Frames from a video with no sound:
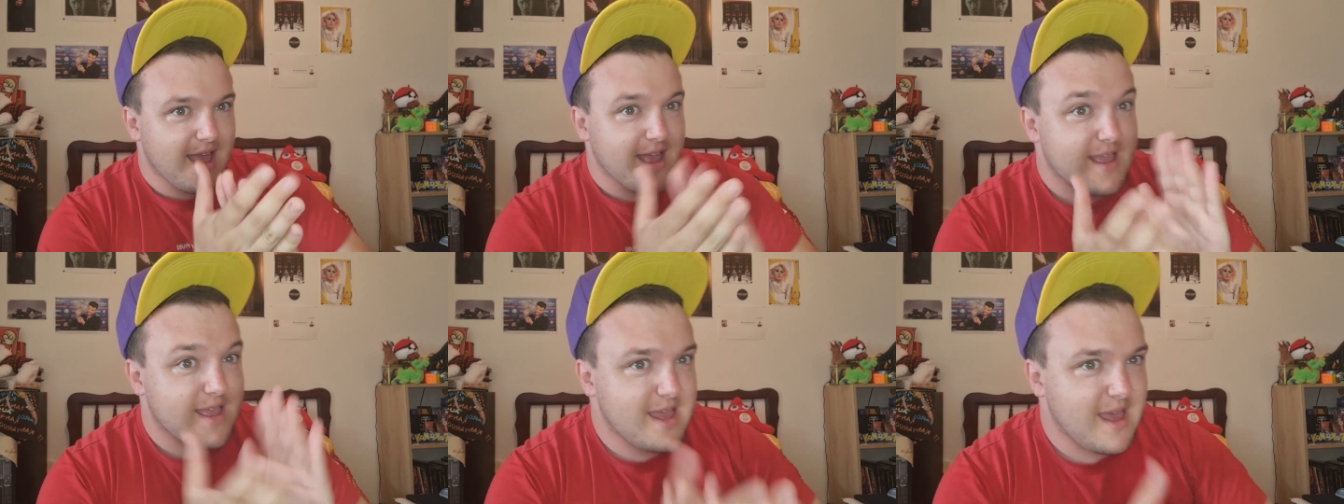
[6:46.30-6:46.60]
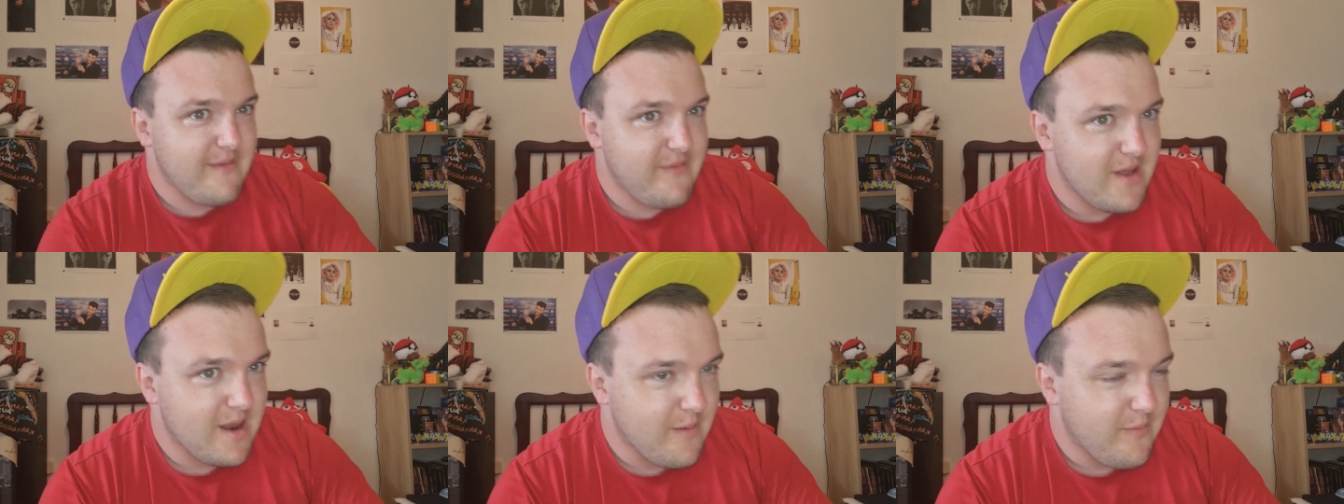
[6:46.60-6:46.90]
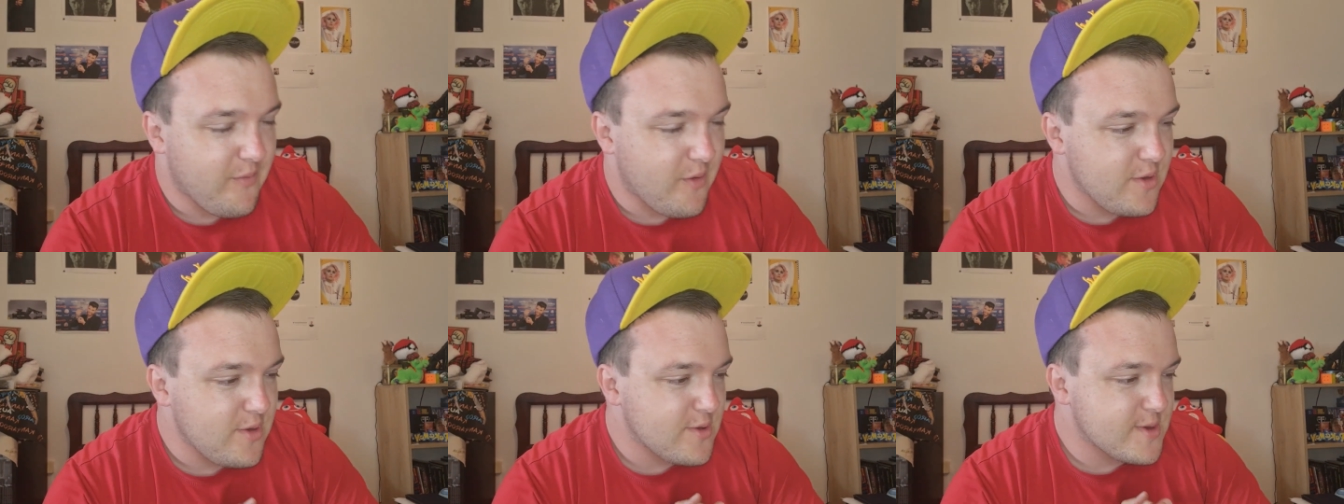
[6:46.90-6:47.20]
Give it
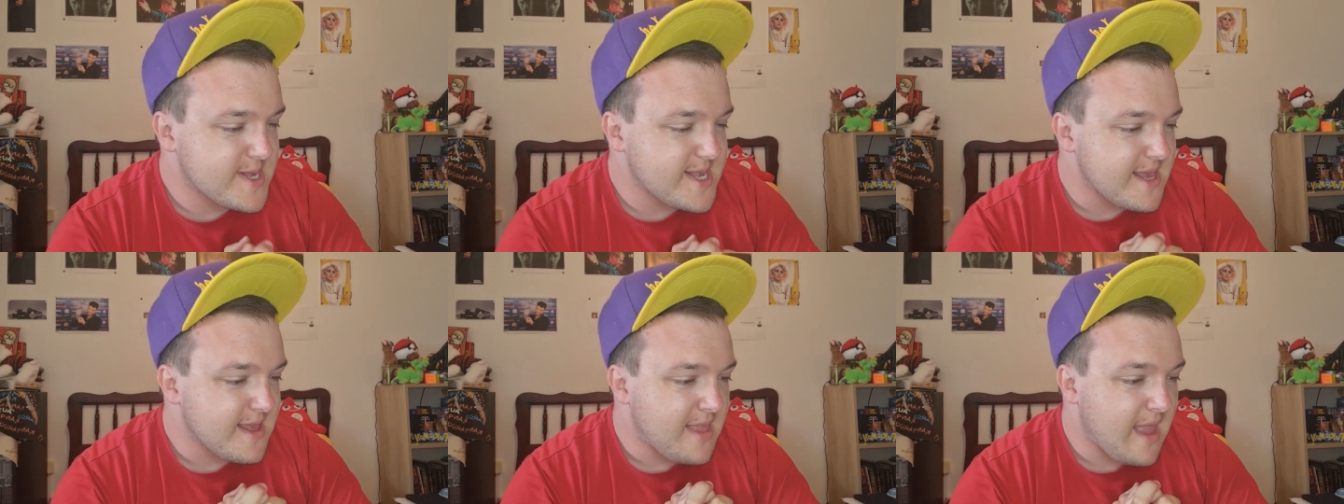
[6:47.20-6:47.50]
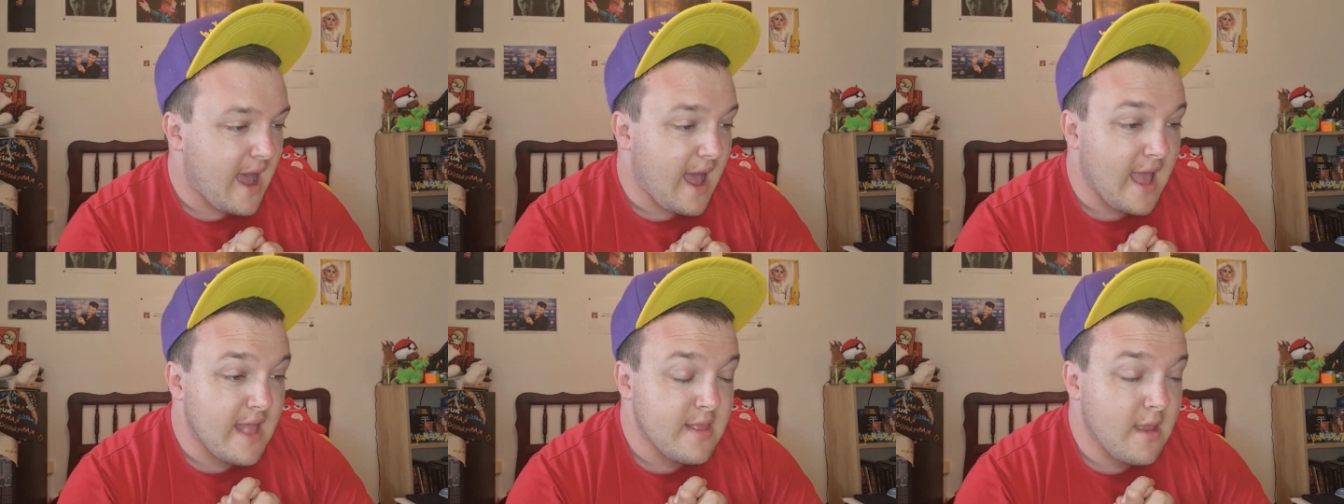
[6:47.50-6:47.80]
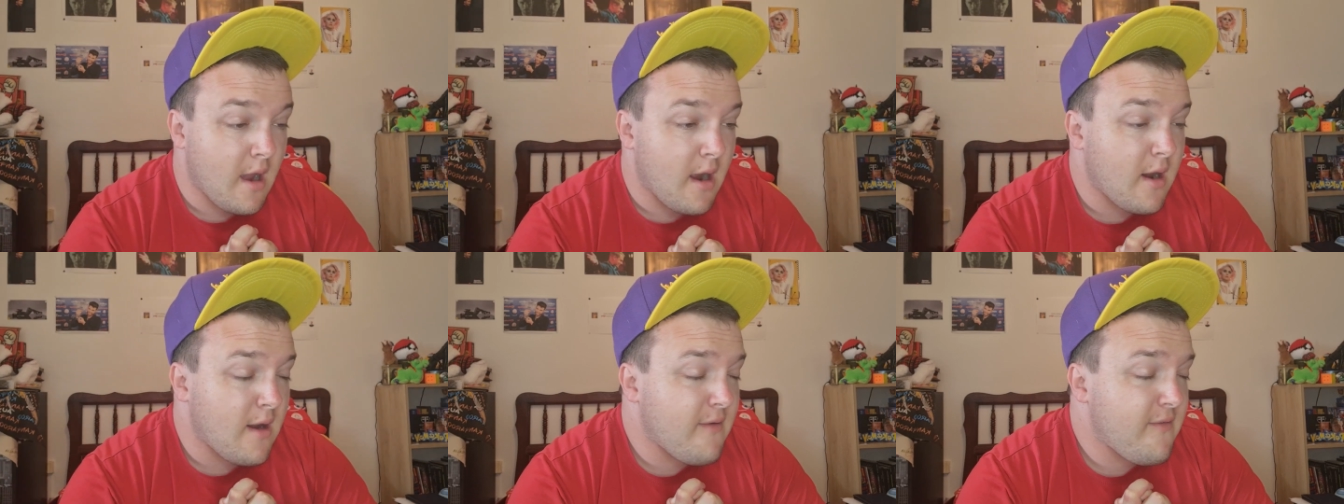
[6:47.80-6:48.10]
up for Justyna and
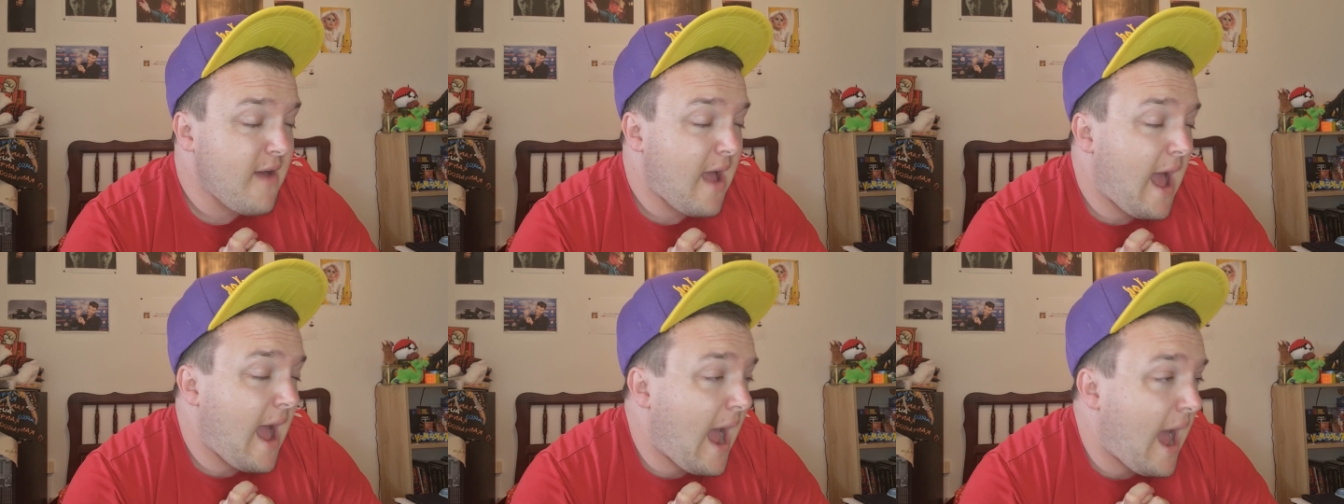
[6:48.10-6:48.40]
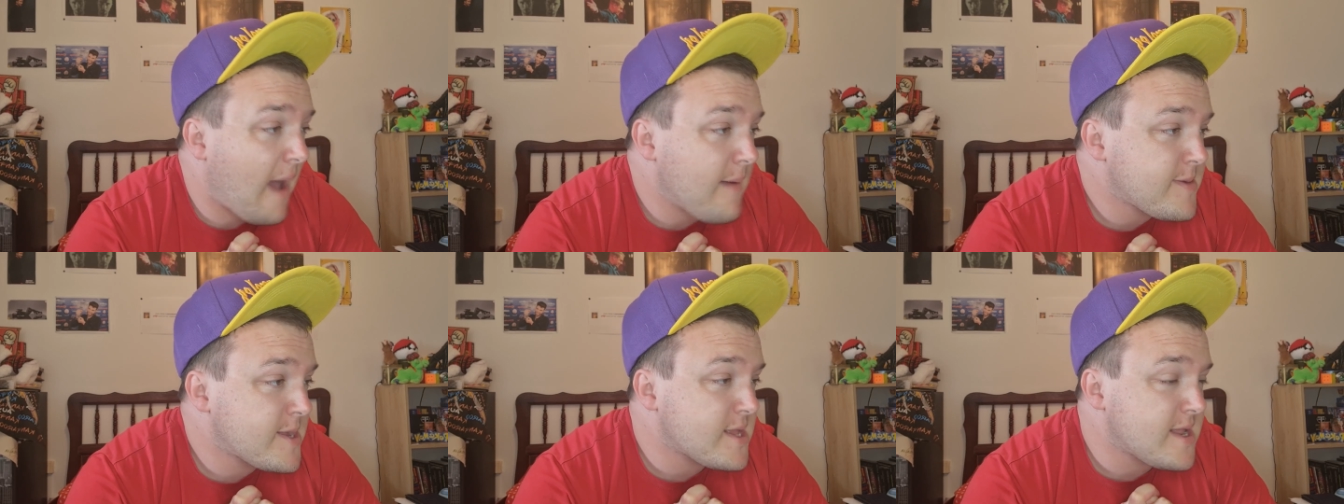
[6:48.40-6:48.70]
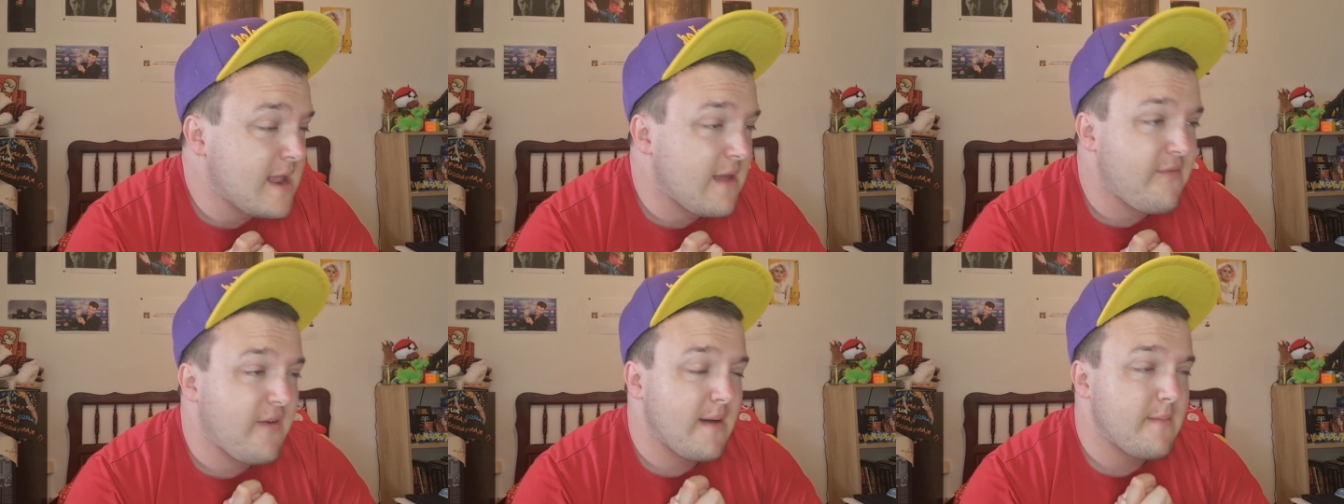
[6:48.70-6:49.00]
her
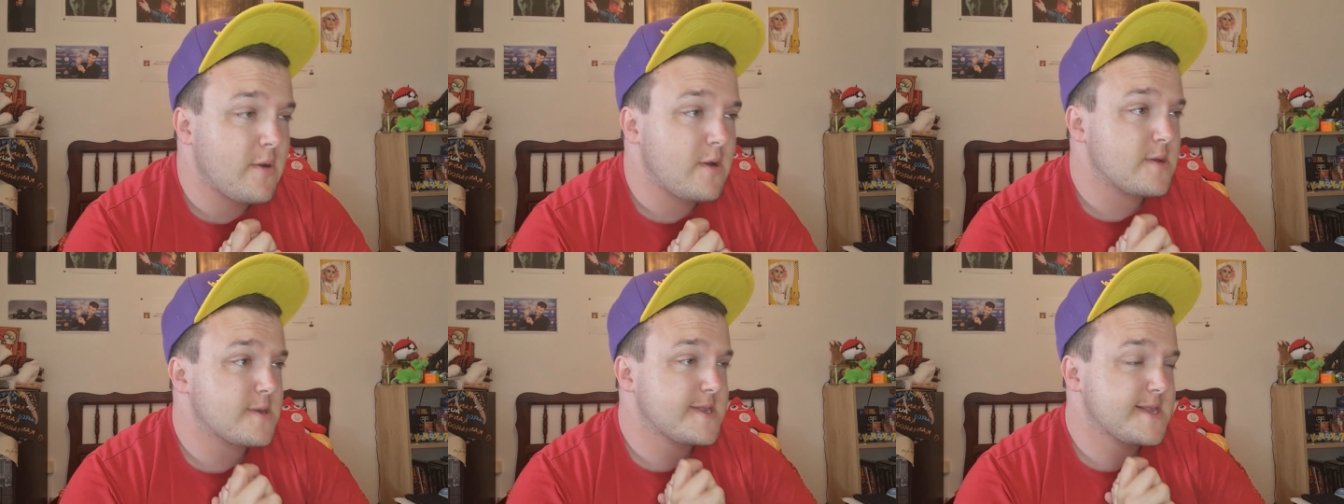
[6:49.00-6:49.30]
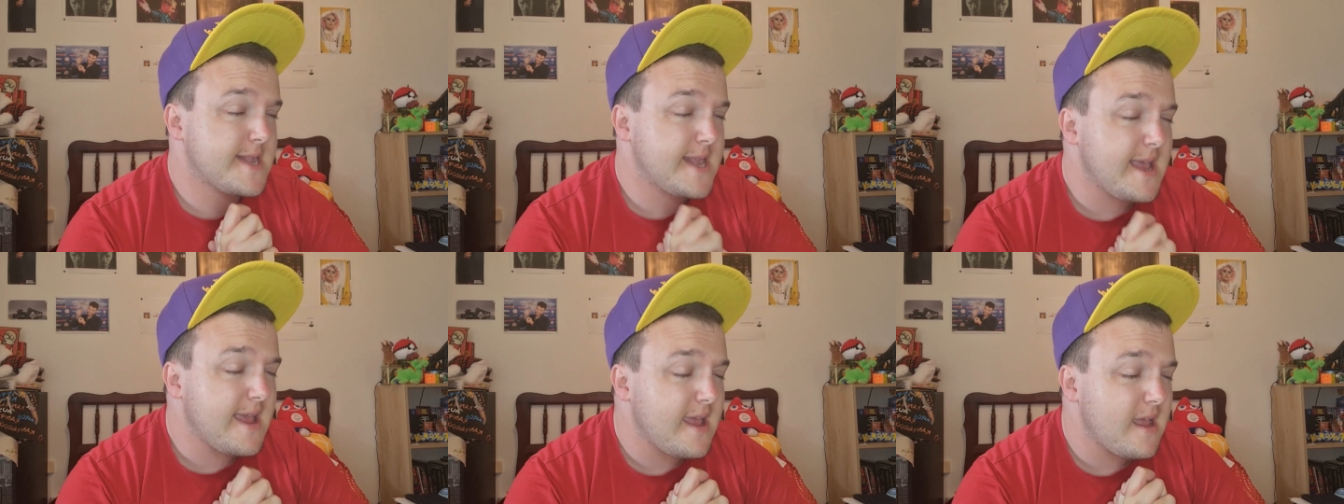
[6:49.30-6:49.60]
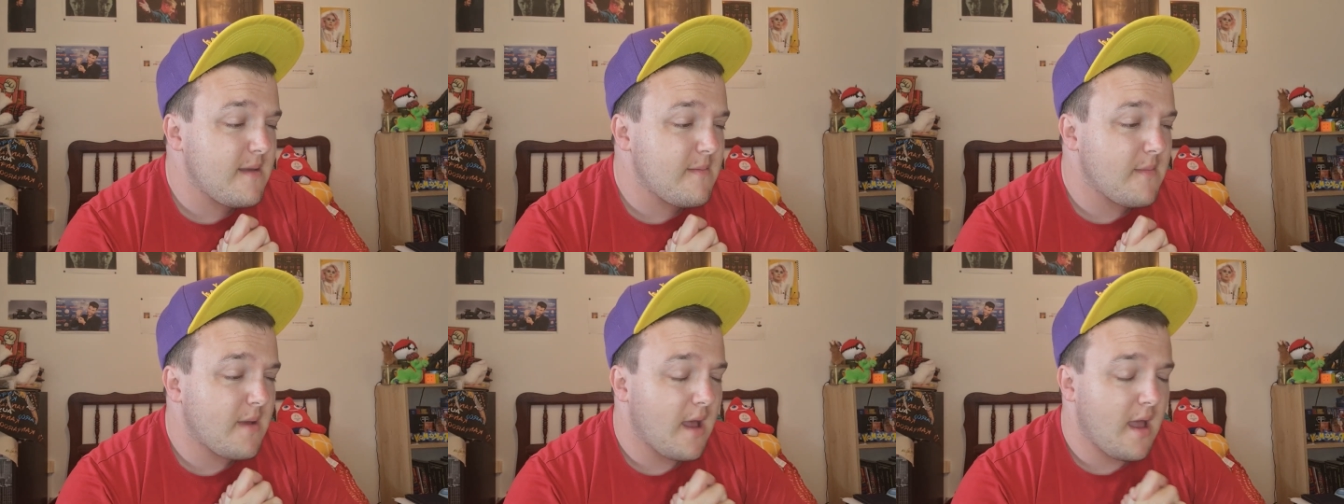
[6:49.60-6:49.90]
absolutely fabulous
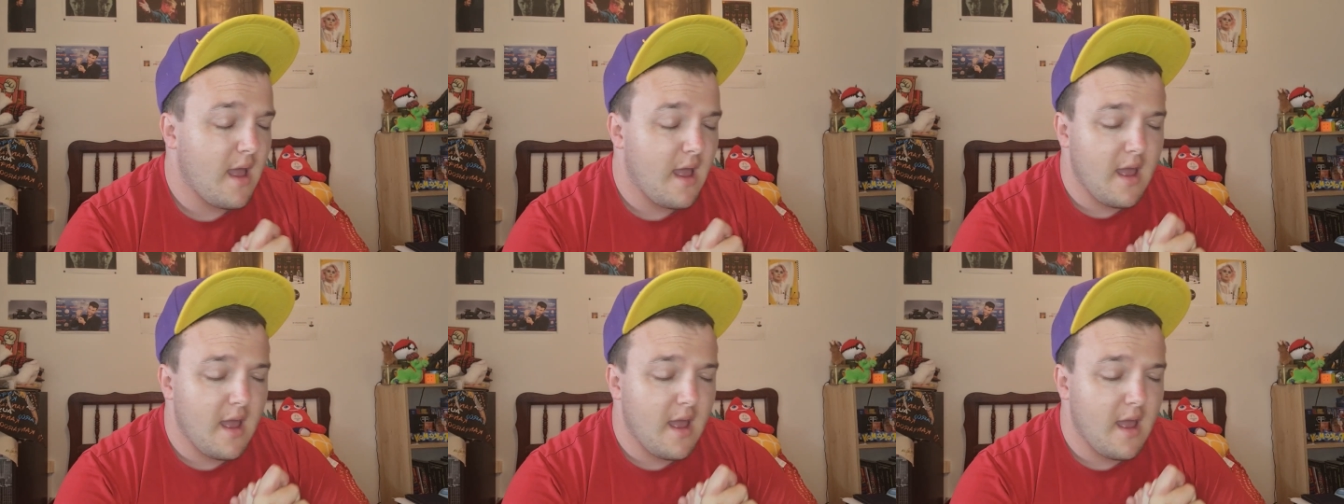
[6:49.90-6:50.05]
team.